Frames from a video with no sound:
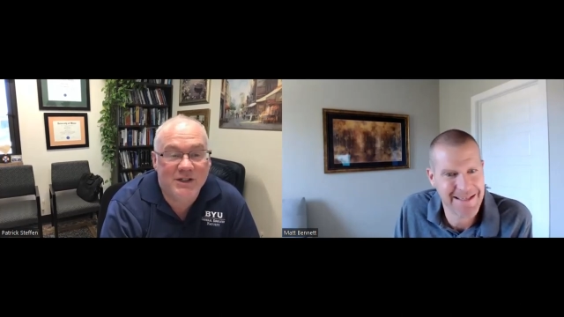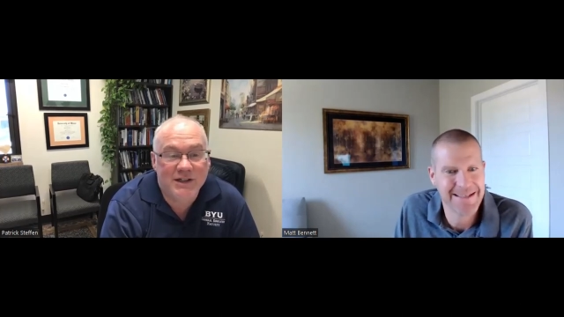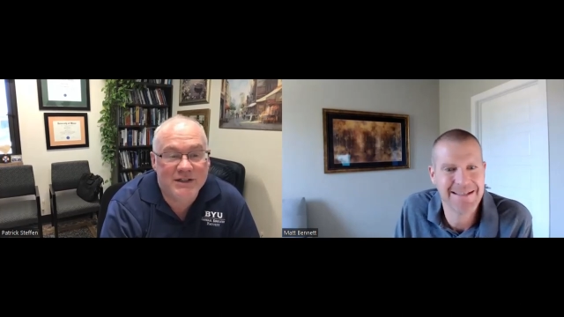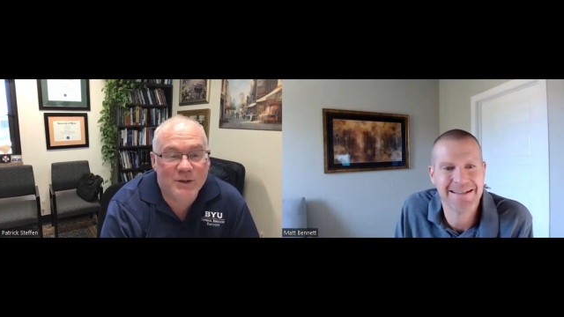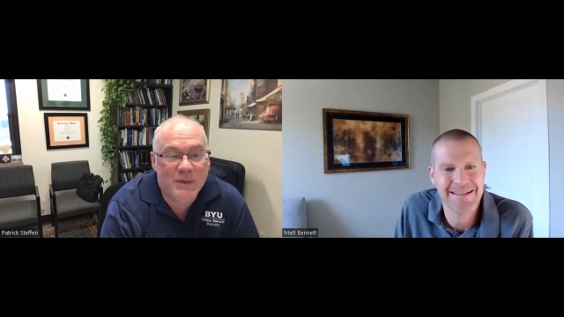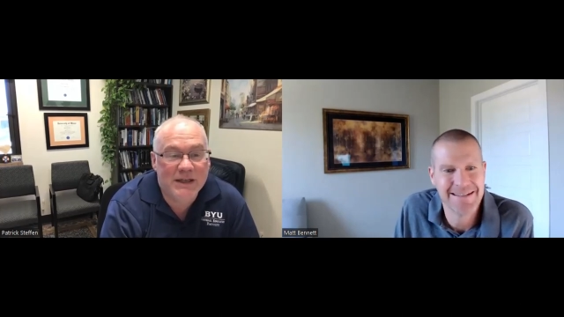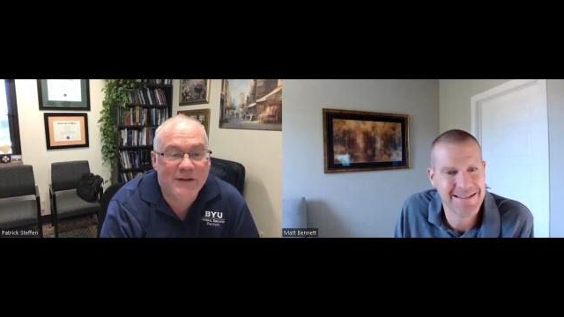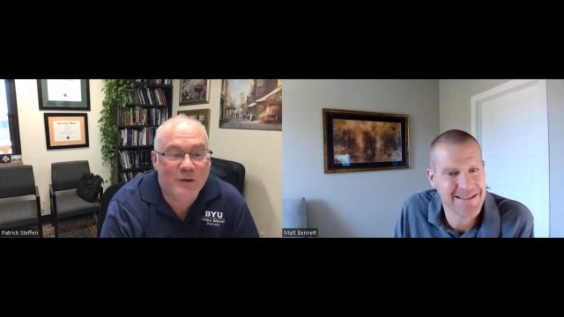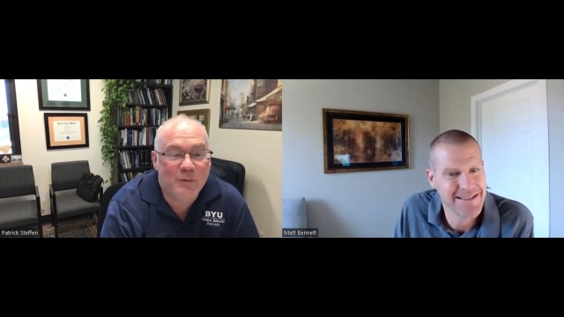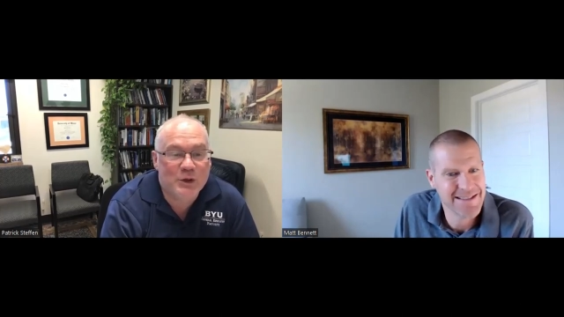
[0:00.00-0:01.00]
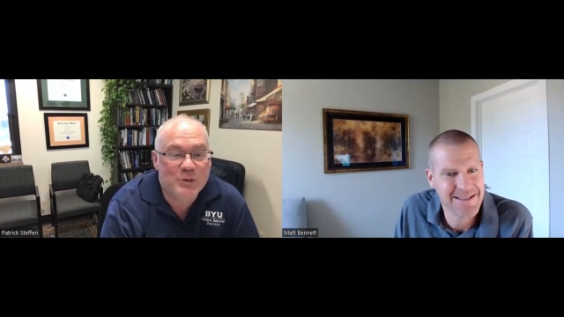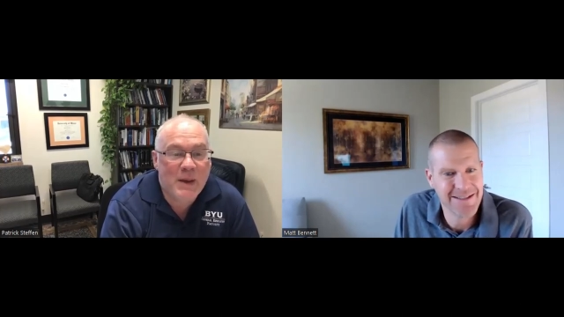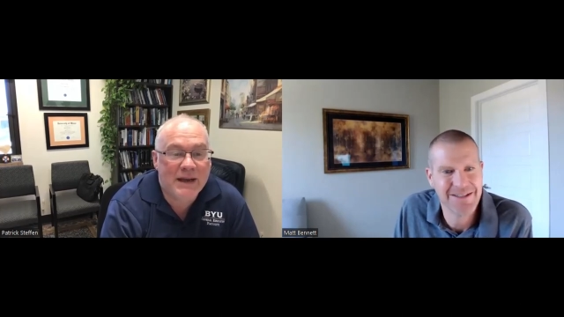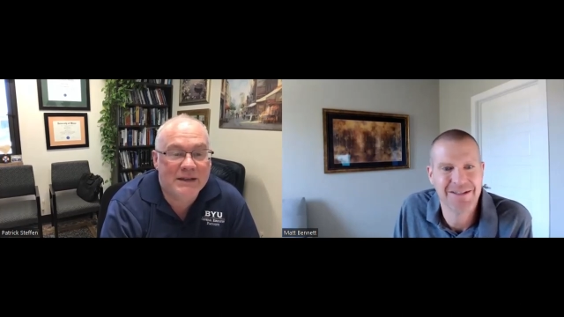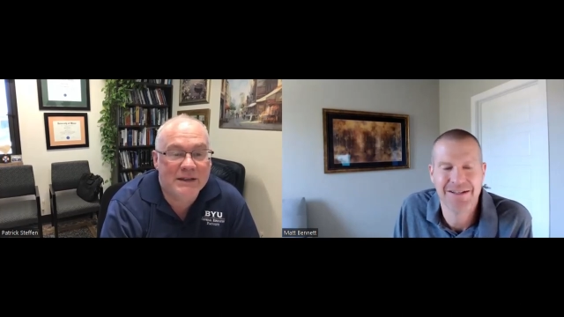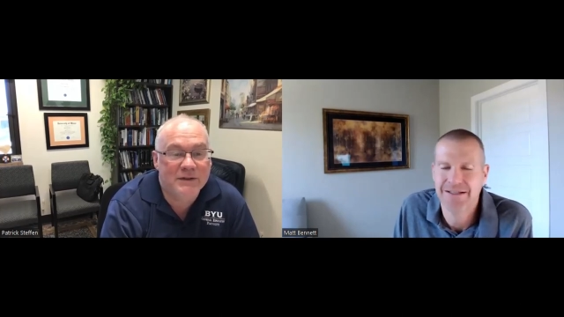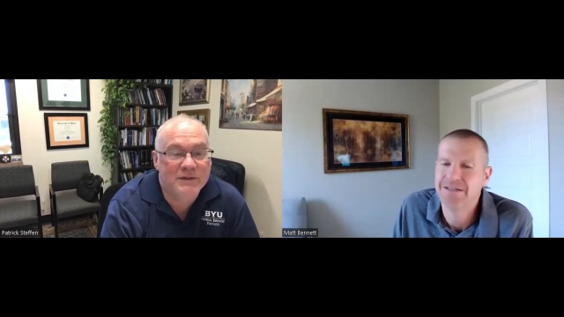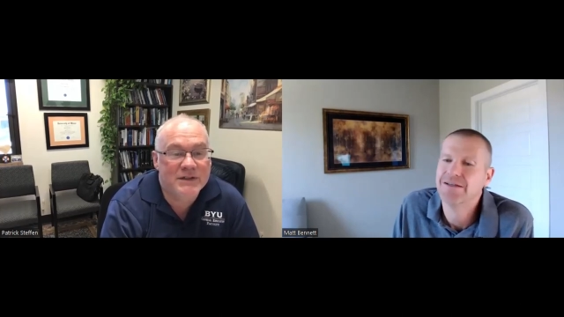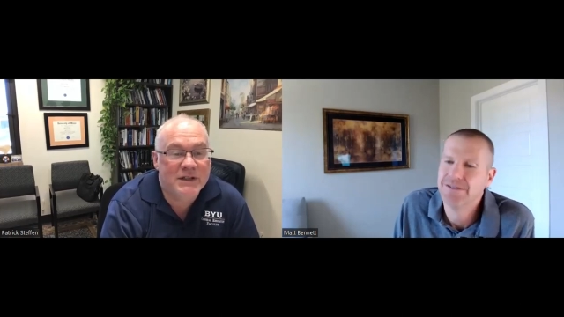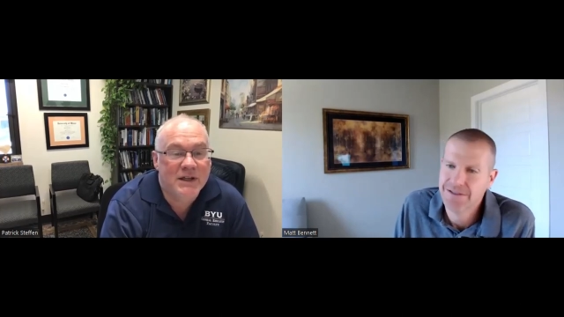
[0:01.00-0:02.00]
Speaker 1: you get so many different
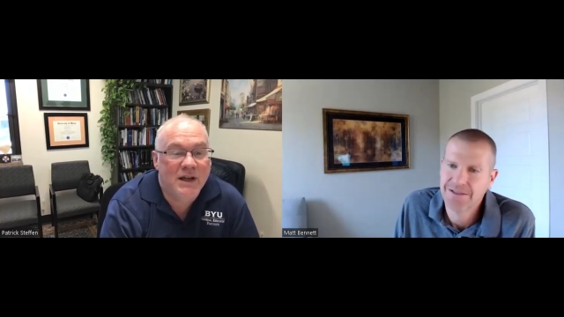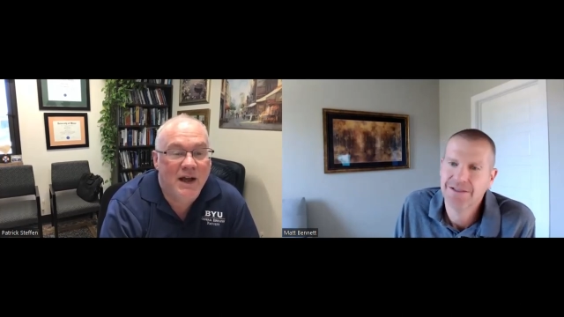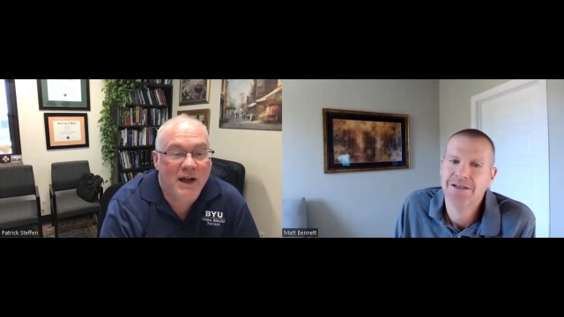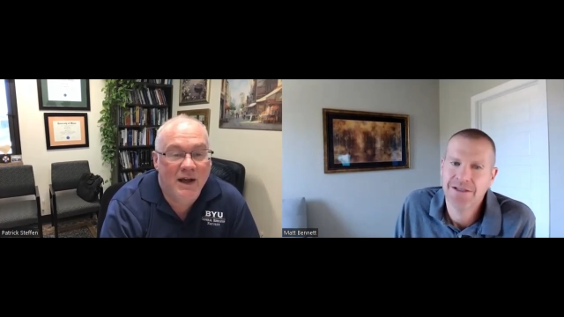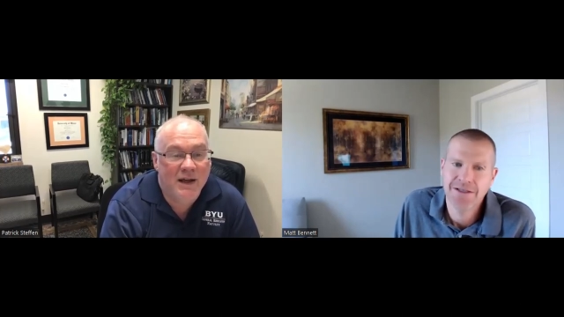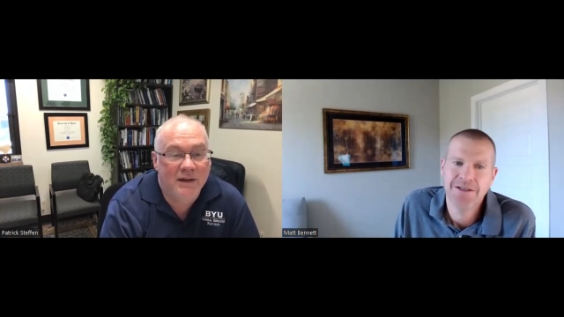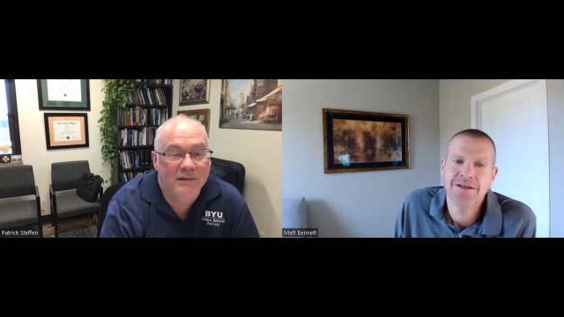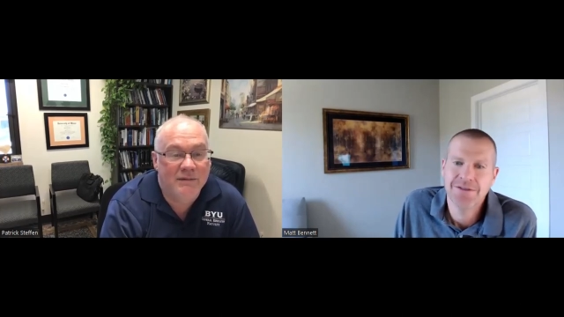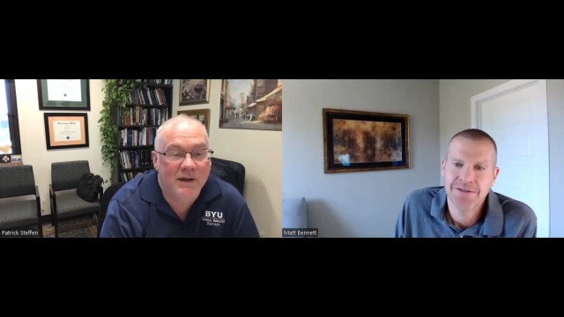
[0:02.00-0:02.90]
perspectives on